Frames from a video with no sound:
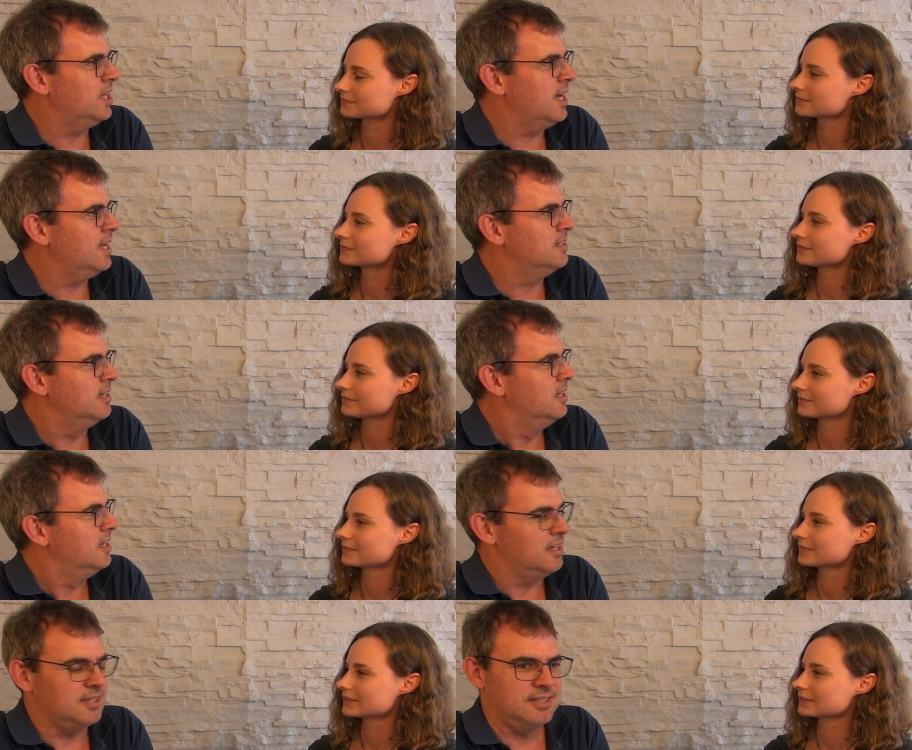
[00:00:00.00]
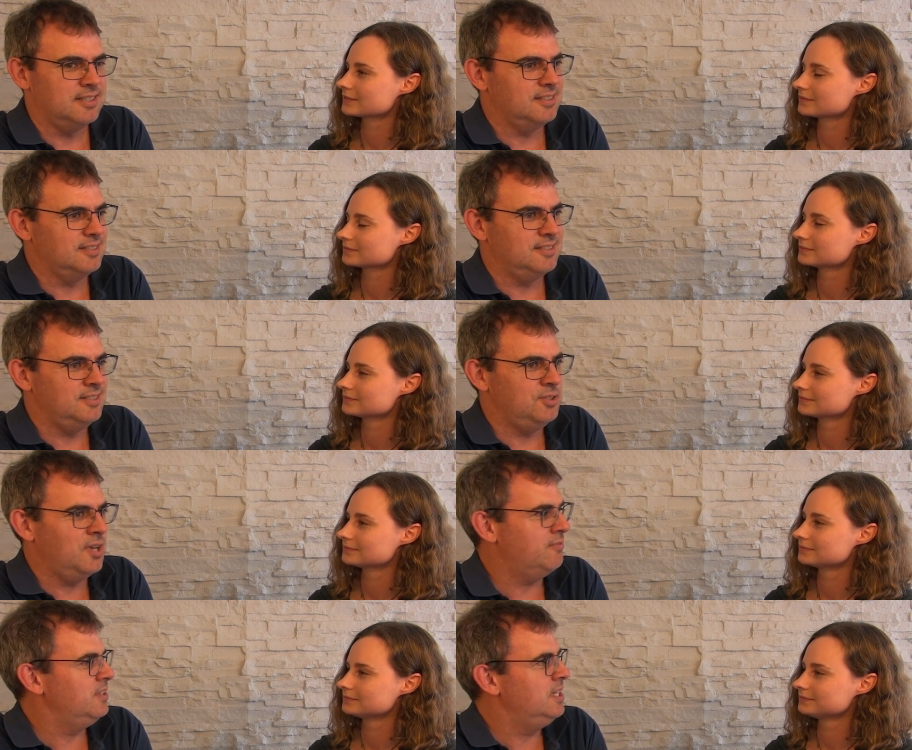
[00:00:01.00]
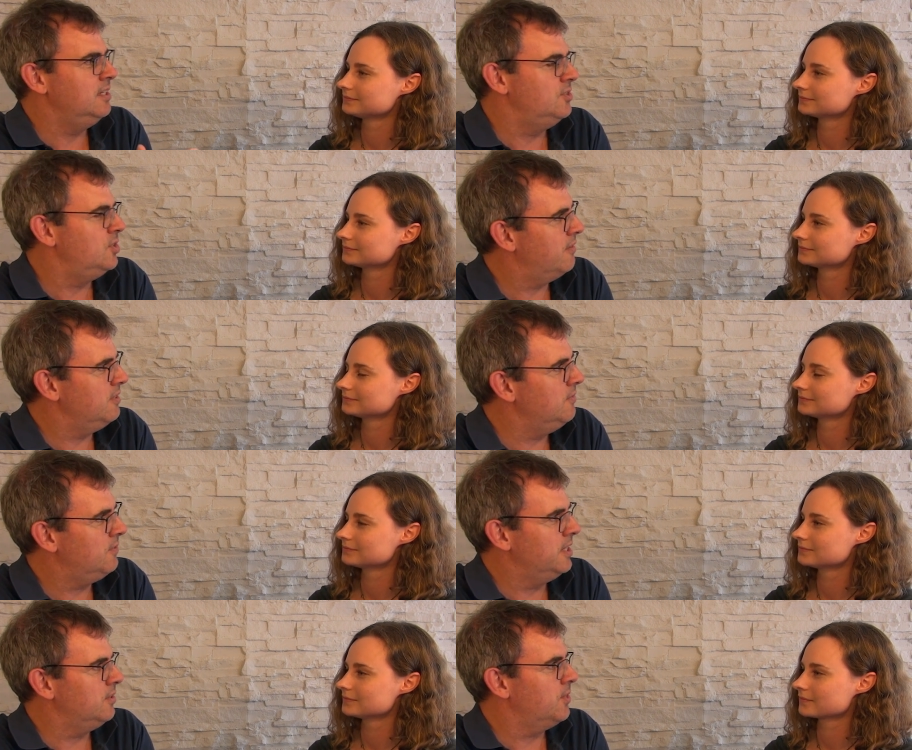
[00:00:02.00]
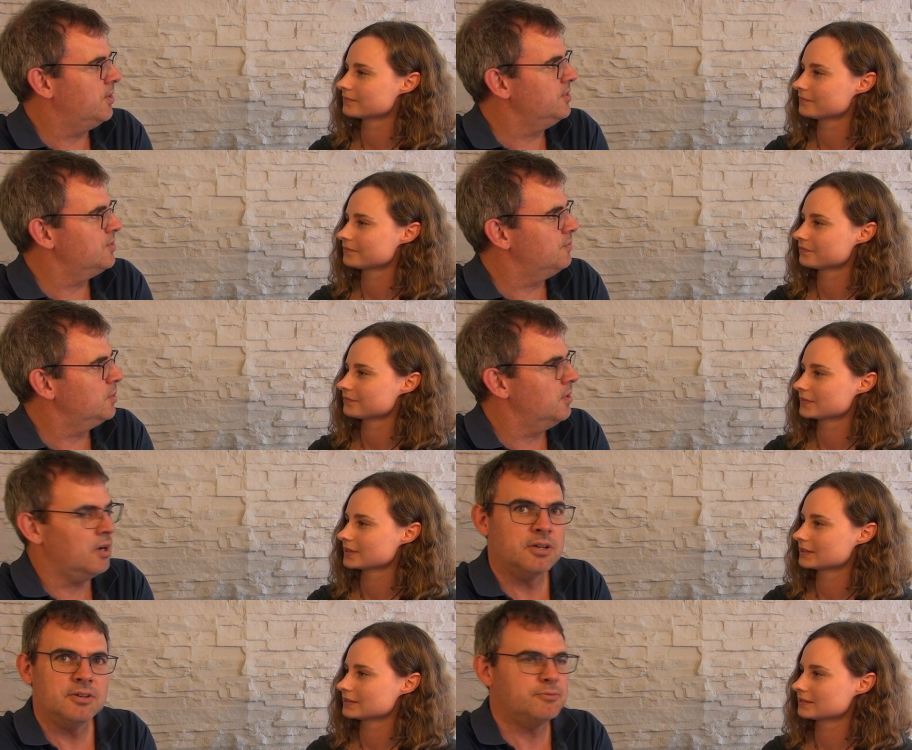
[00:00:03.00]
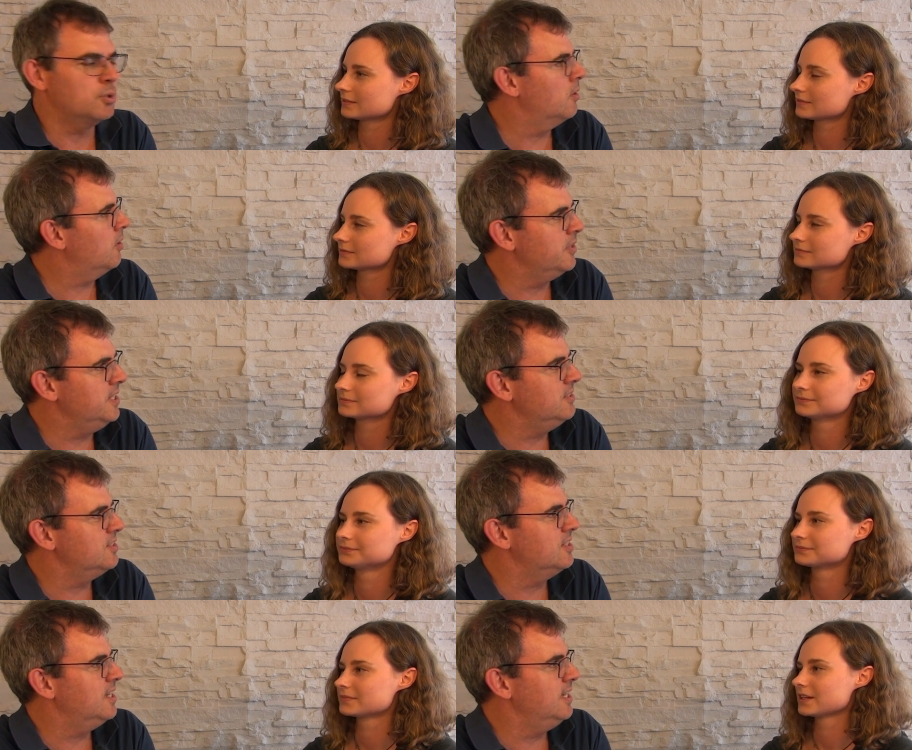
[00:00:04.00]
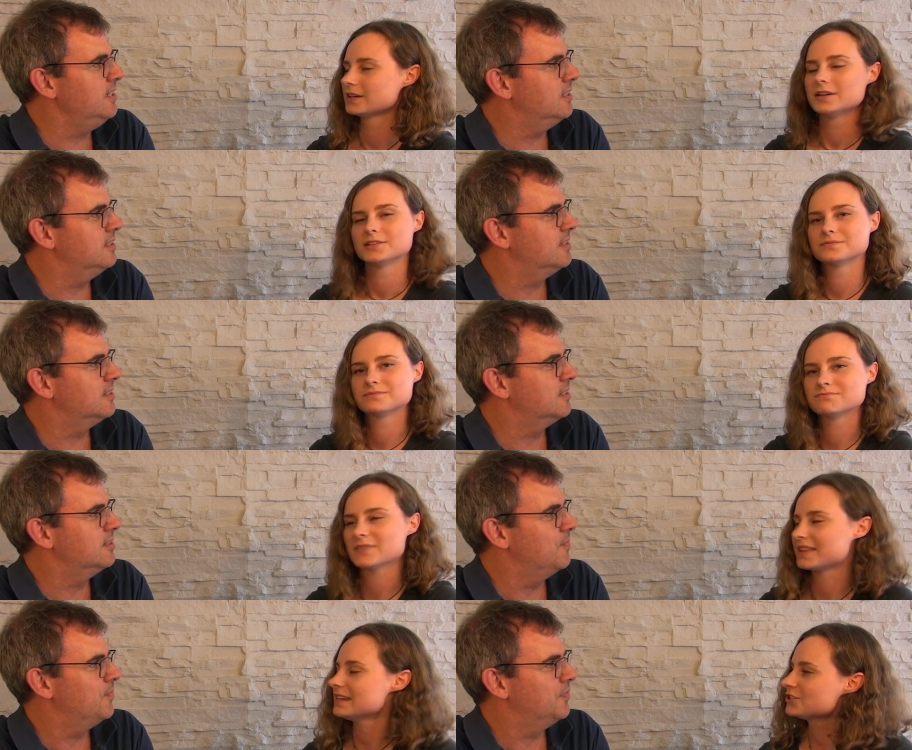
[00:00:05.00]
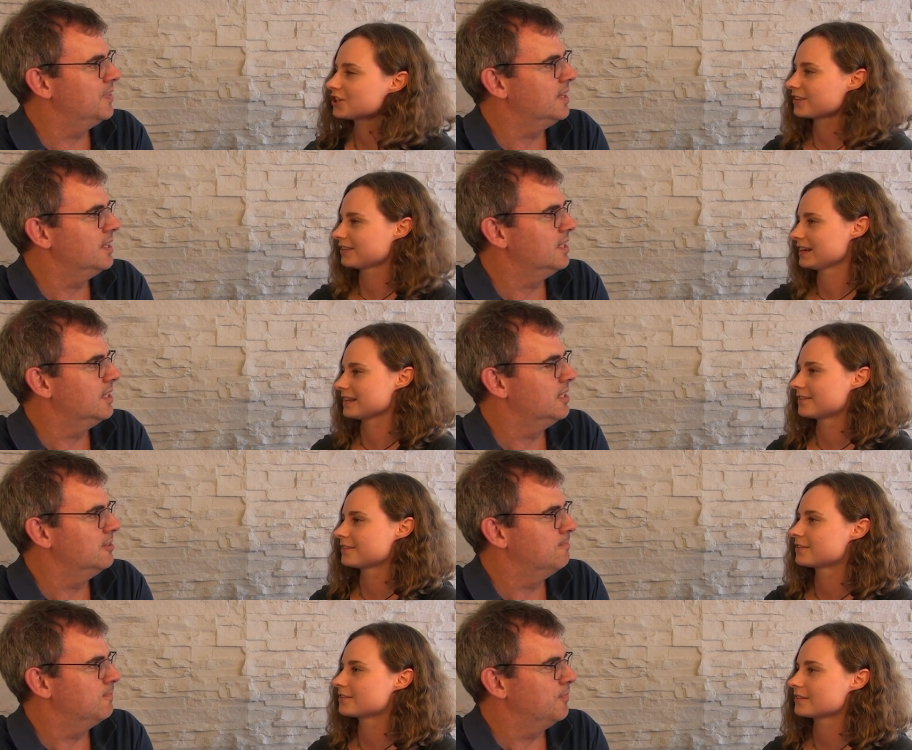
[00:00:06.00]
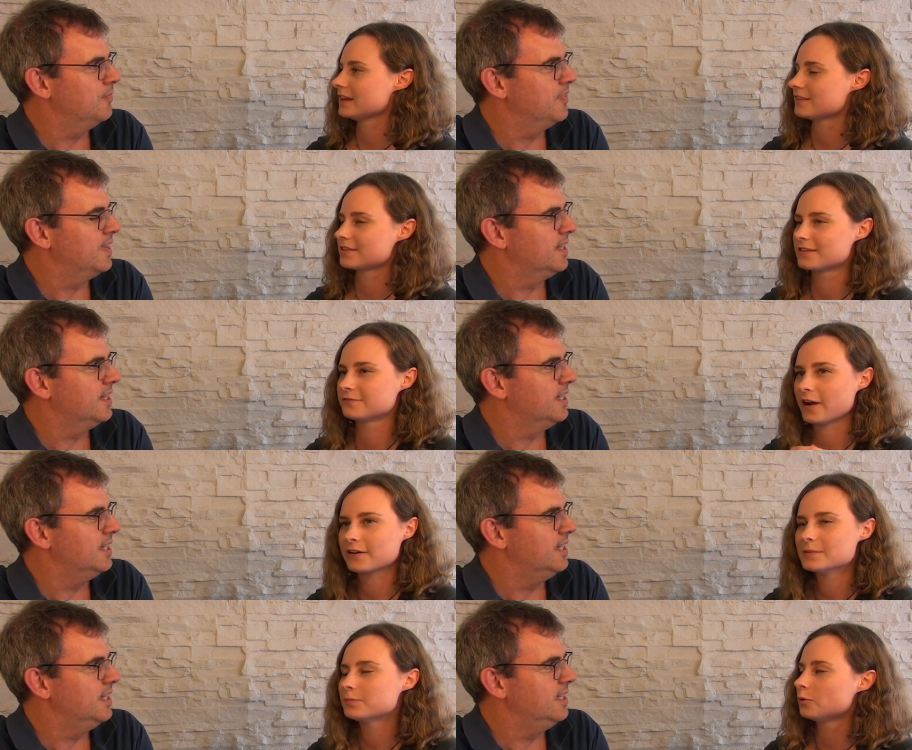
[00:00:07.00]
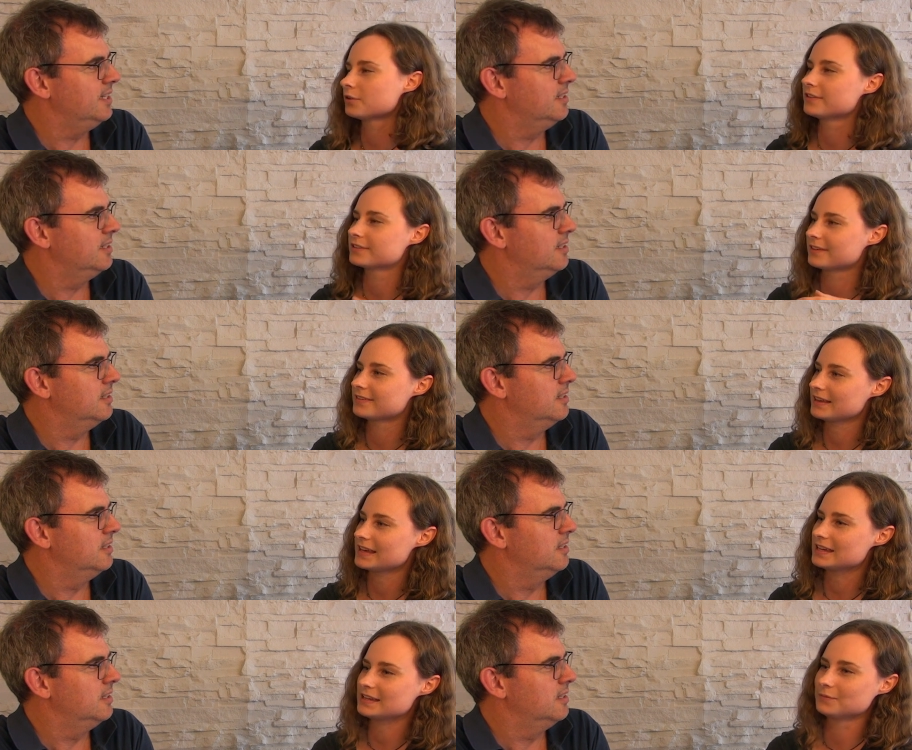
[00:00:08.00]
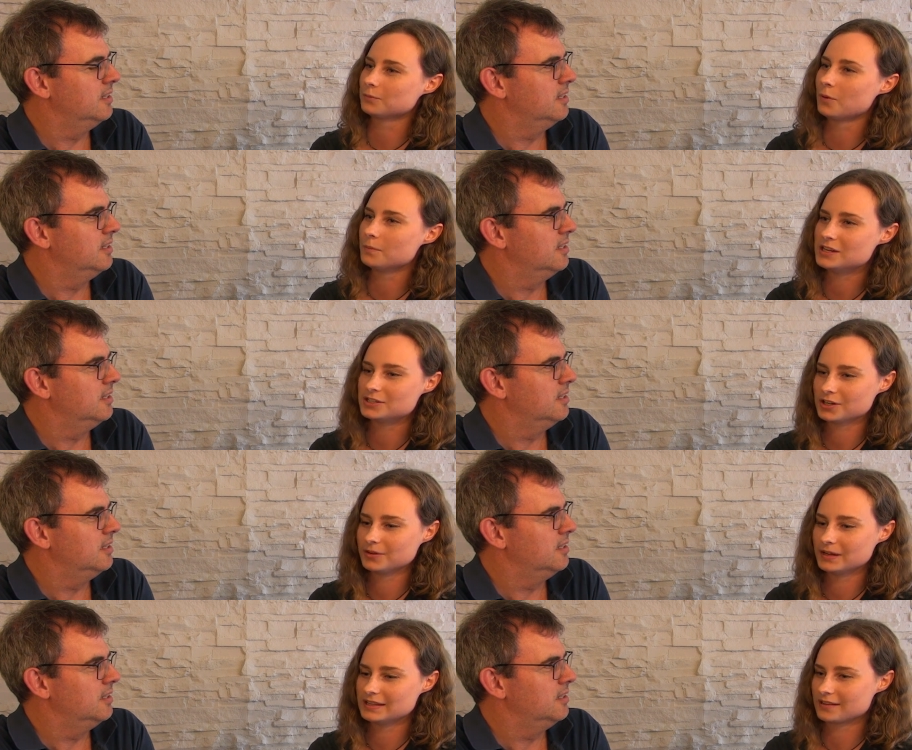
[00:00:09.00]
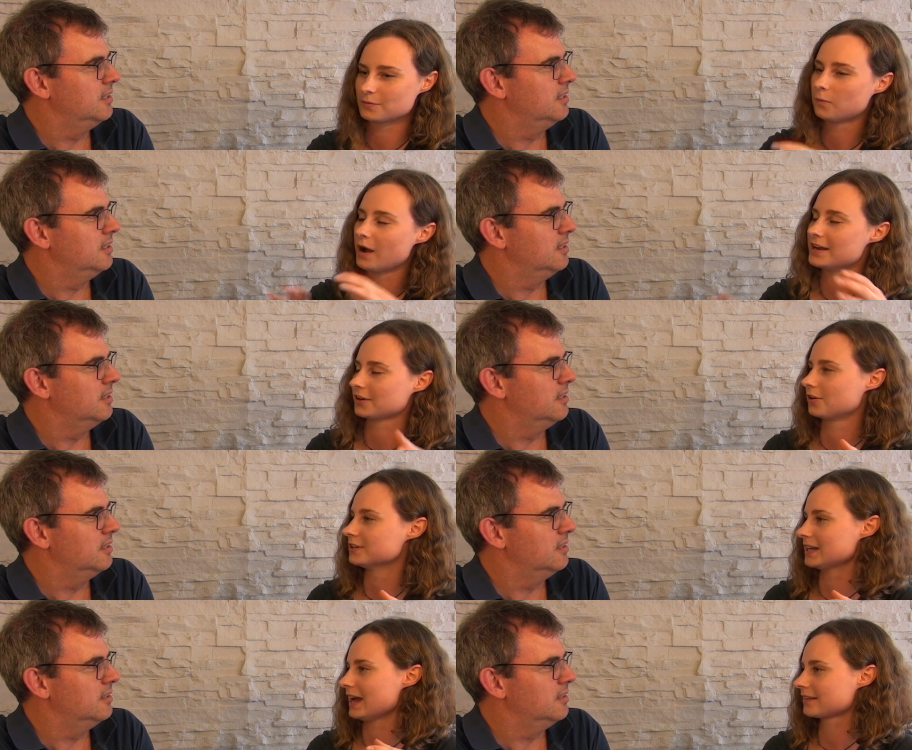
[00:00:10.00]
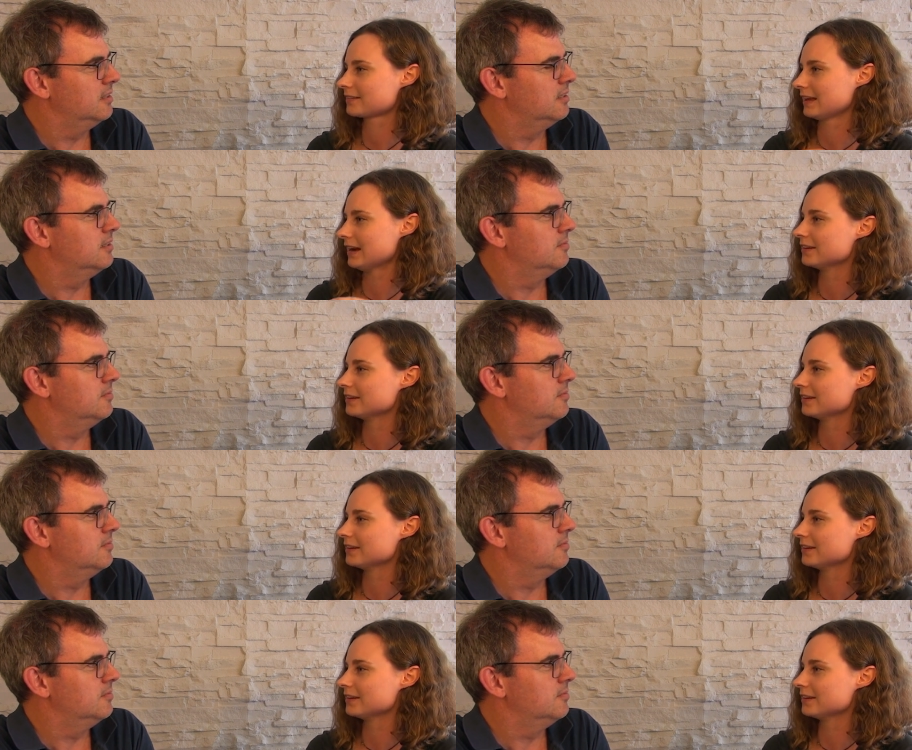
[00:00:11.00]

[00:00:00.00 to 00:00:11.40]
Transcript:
Speaker 1: we can. Uh, do you have any Do you have any final thoughts for our for our audience today?
Speaker 2: I think just that it's it's very important to see what we do in this wider context and